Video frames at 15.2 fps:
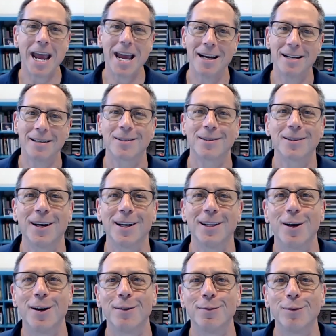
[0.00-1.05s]
ants. I
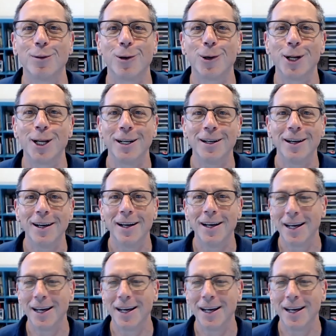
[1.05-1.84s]
love learning.